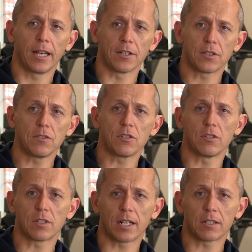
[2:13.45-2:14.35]
And as soon as
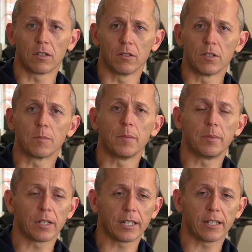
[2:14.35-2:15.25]
you start to lose
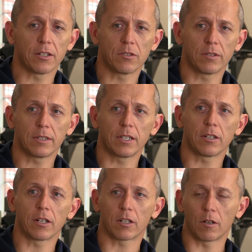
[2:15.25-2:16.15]
mobility at a joint, then
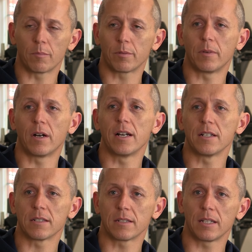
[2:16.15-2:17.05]
you're going to
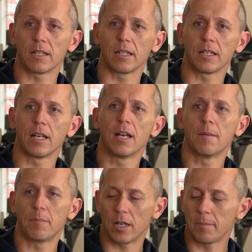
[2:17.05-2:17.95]
compromise the
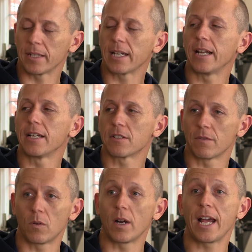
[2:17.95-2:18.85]
biomechanics
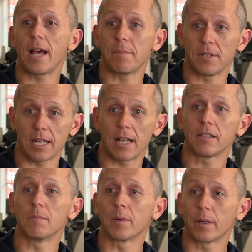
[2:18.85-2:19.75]
of what happens
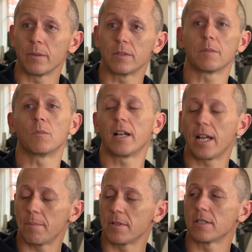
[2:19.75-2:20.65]
at the bones and what
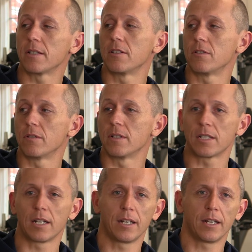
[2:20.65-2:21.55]
happens at the joints.